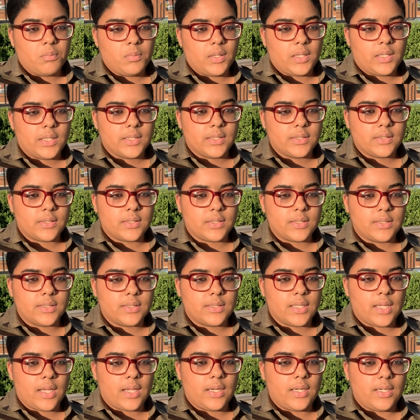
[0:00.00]
because
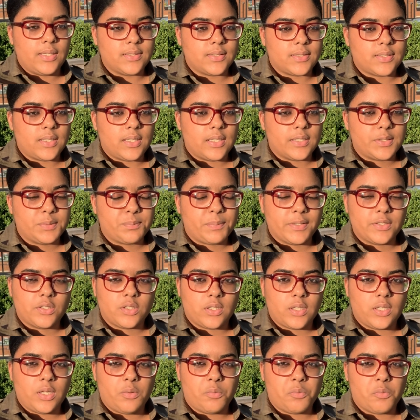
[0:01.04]
it's not easy,
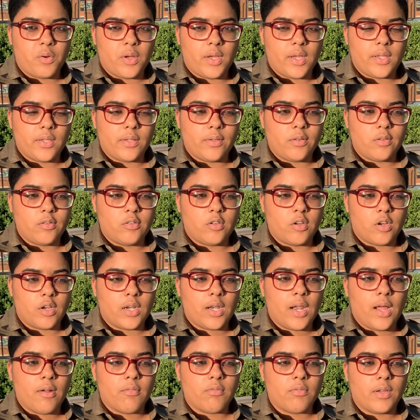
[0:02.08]
especially when you're
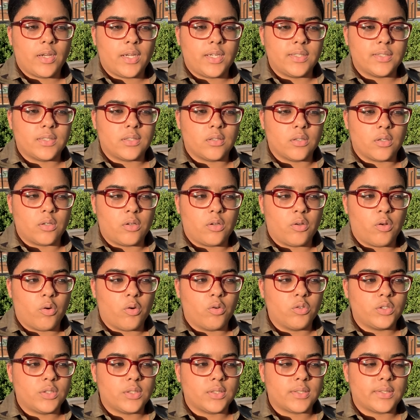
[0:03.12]
not ready to
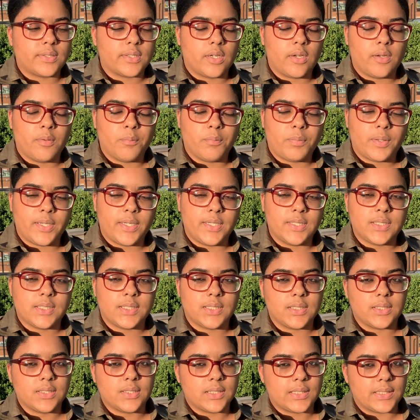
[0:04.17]
go to certain places
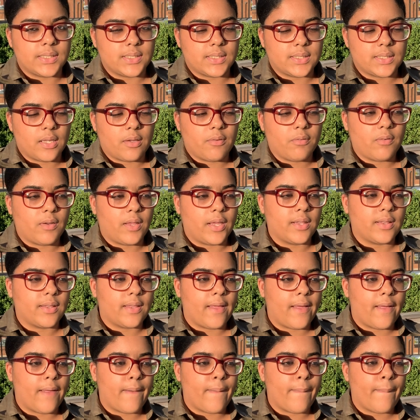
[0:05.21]
and stuff like
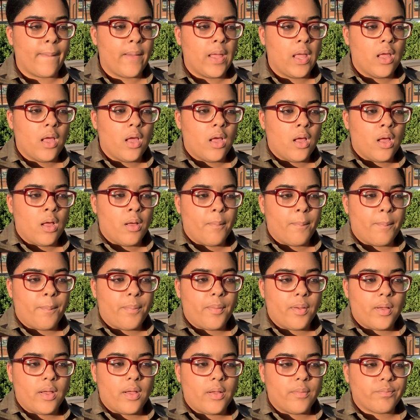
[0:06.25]
that.
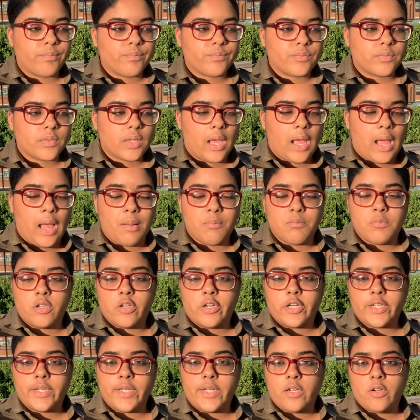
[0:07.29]
But I'm
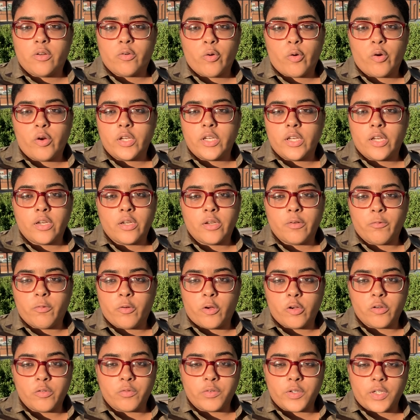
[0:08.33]
learning, growing, and
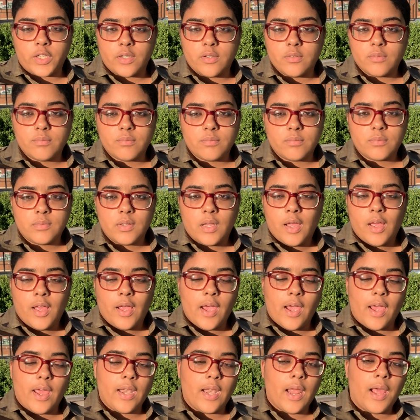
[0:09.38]
evolving.
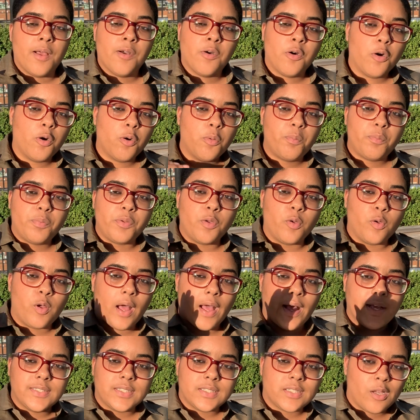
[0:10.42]
And I hope you
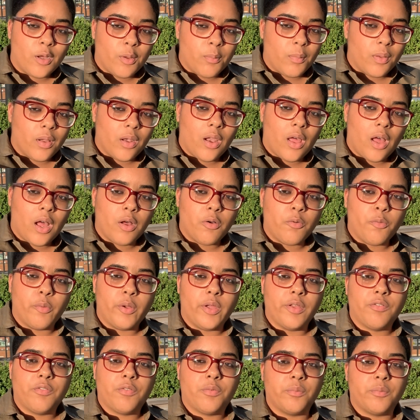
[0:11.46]
guys come along
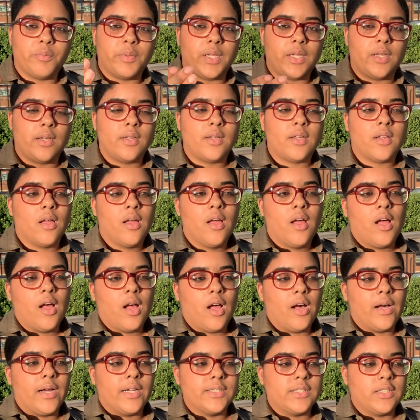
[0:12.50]
with me
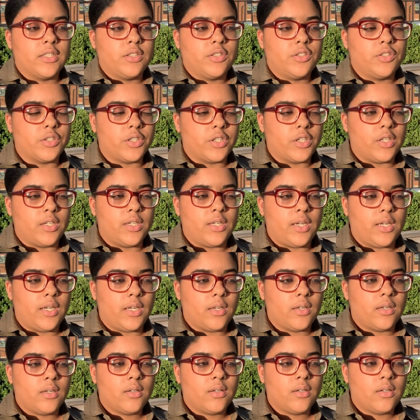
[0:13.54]
on the journey.